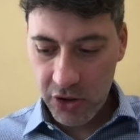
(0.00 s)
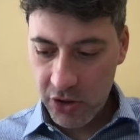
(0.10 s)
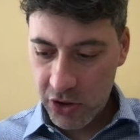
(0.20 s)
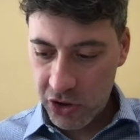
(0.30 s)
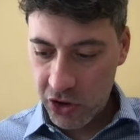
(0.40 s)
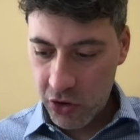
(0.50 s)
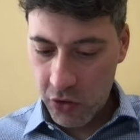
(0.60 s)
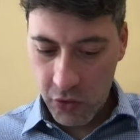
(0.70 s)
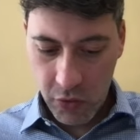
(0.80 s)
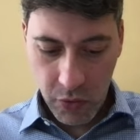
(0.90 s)

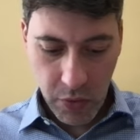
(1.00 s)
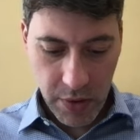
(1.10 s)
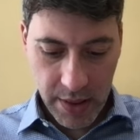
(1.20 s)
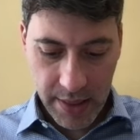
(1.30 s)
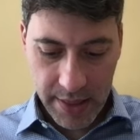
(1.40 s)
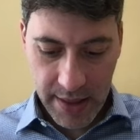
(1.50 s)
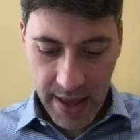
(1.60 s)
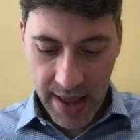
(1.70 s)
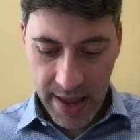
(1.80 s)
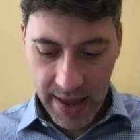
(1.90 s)
So
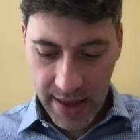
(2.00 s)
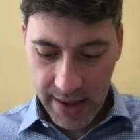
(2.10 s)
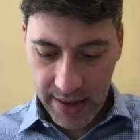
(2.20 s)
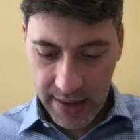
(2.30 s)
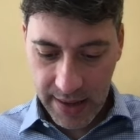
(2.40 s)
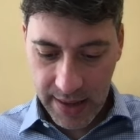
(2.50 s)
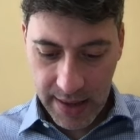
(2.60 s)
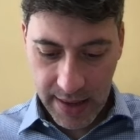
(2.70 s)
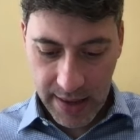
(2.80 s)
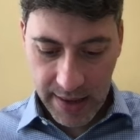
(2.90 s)
the
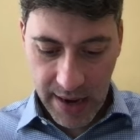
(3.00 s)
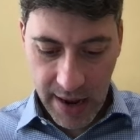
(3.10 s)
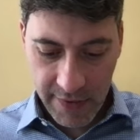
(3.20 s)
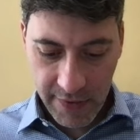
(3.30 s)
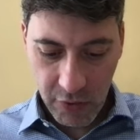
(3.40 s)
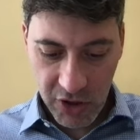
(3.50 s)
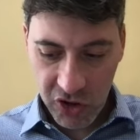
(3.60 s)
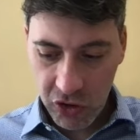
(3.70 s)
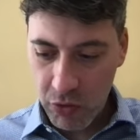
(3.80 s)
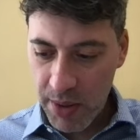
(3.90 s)
graph will
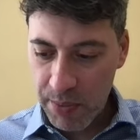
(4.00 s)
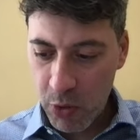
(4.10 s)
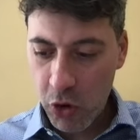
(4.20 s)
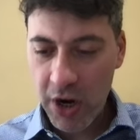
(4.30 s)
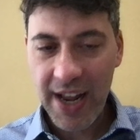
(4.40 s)
show a more